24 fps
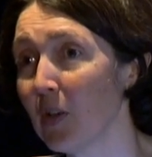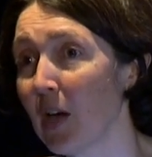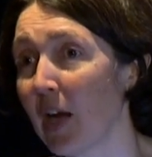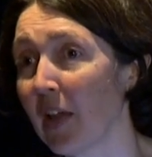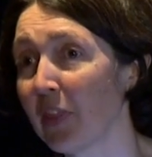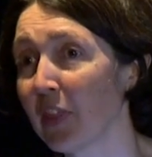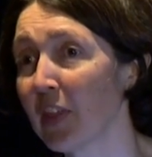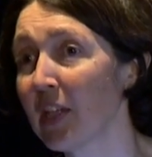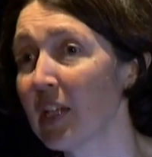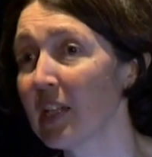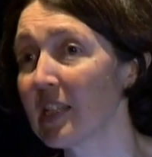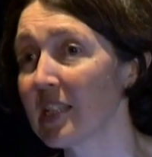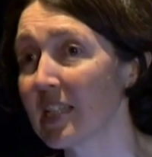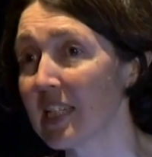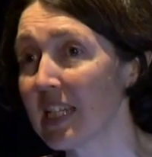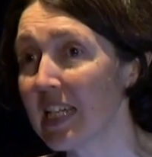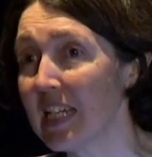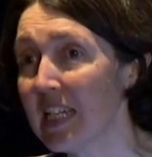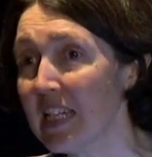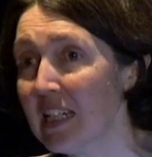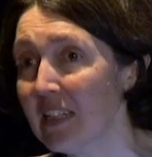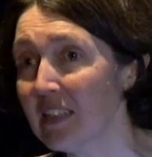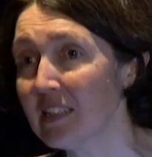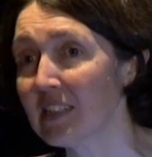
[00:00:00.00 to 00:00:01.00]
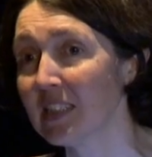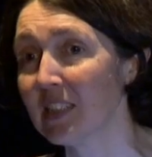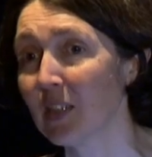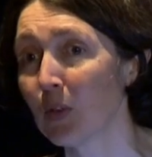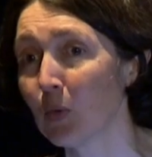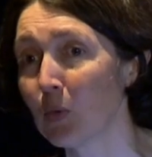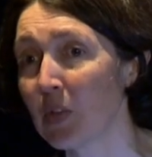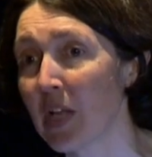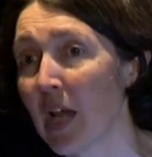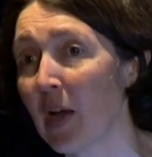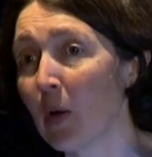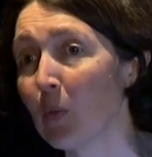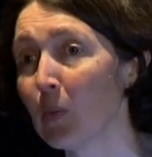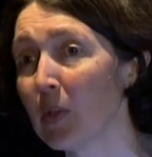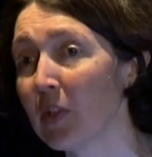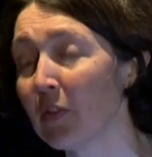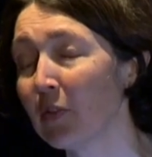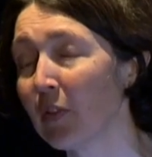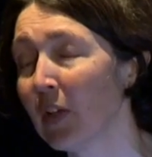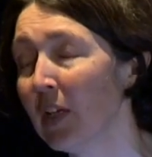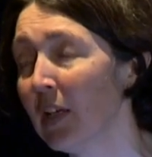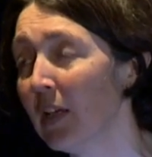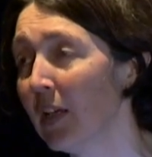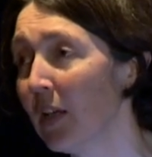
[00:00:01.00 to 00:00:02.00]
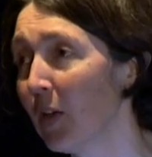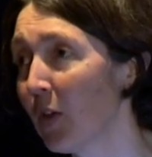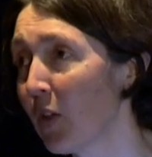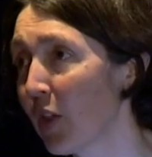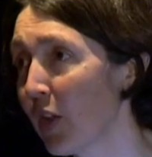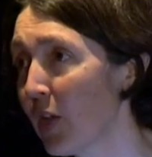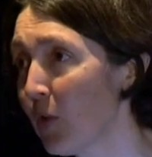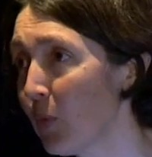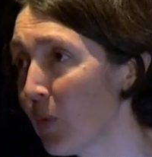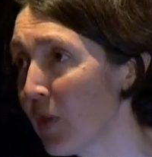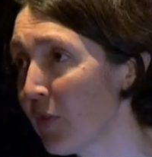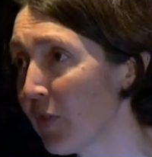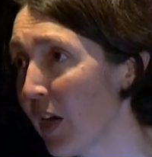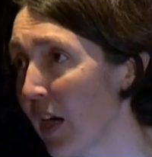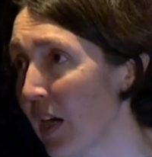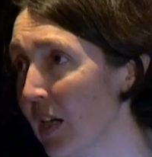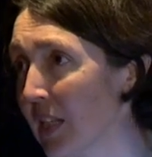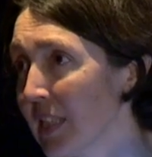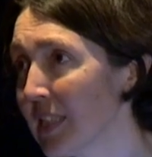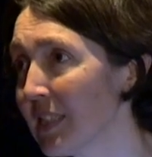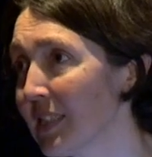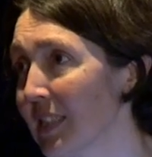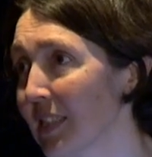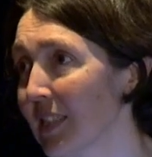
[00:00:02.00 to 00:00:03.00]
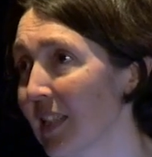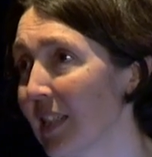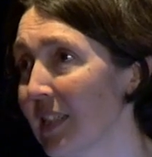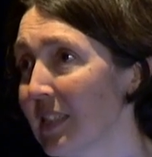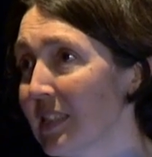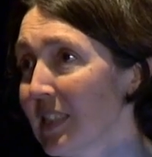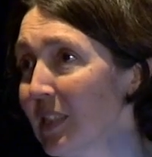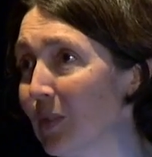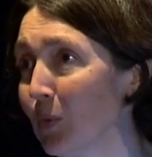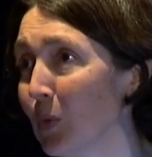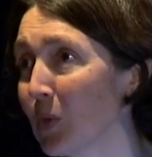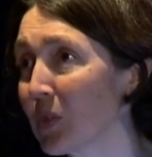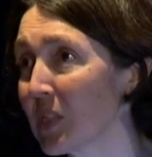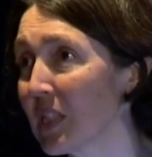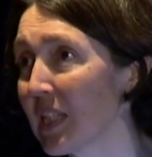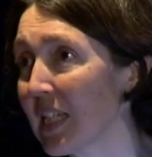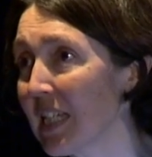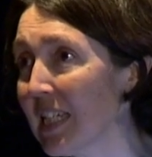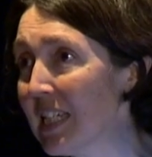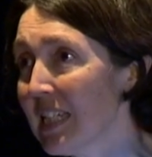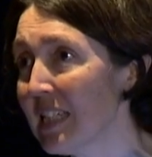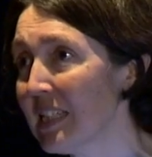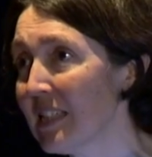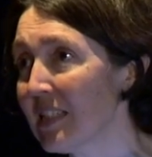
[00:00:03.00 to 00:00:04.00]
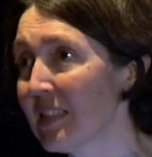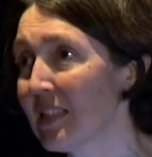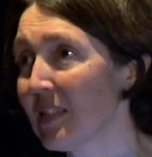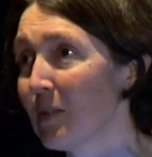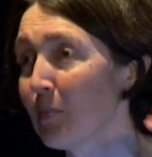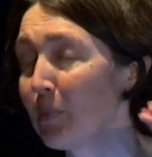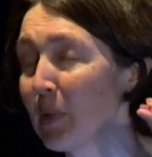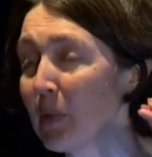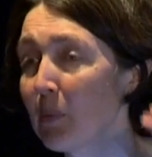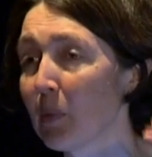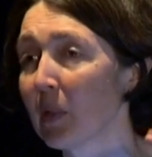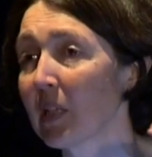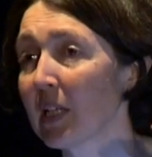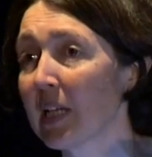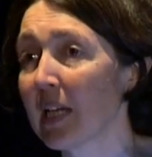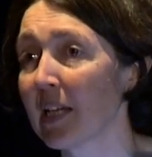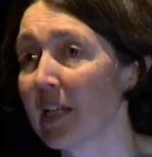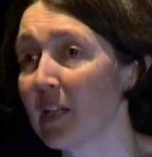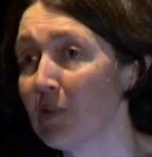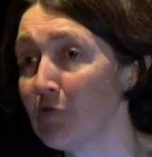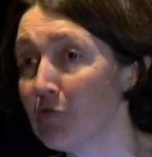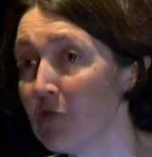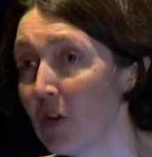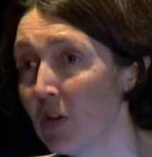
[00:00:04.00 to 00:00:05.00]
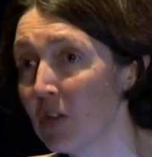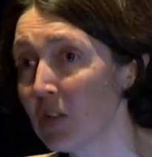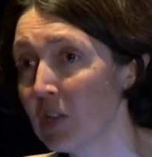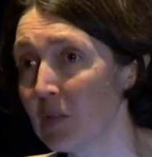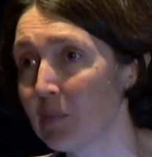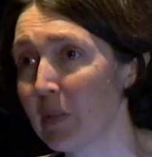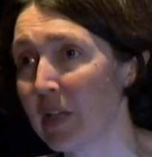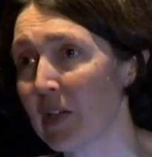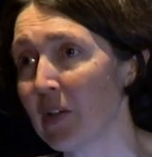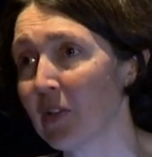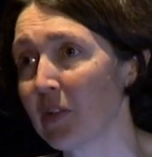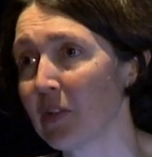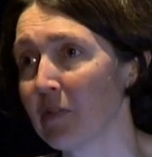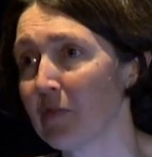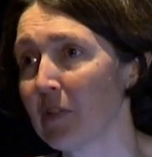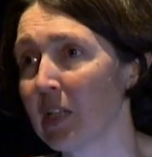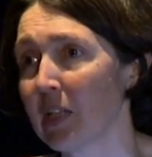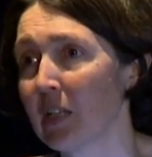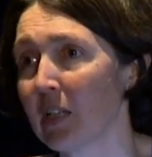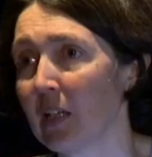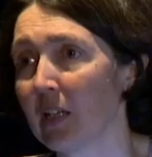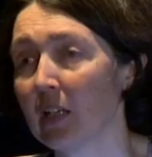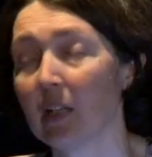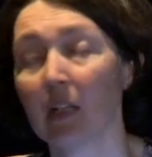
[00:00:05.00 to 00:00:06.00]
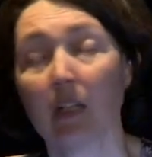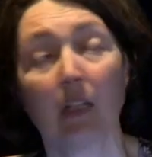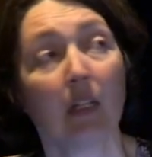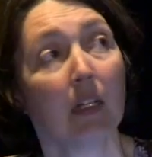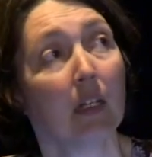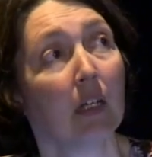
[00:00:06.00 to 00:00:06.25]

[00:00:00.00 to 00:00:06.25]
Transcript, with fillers: I think it's easier now we've think we've isolated what it is that people are getting wrong about NERICA.